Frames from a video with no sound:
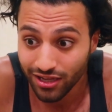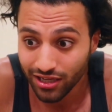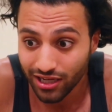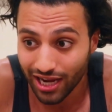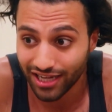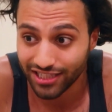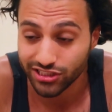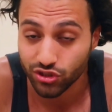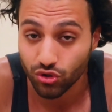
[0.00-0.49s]

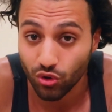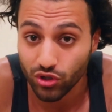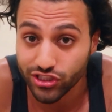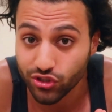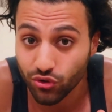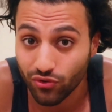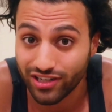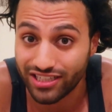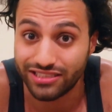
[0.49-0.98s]
guys, Toy
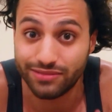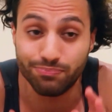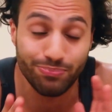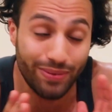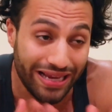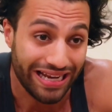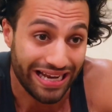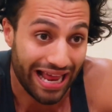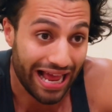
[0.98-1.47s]
Story's
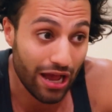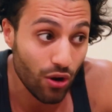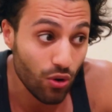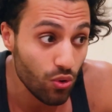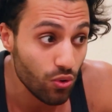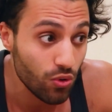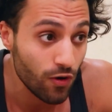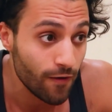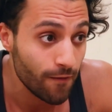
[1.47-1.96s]
been
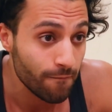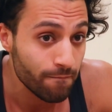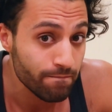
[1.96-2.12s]
out.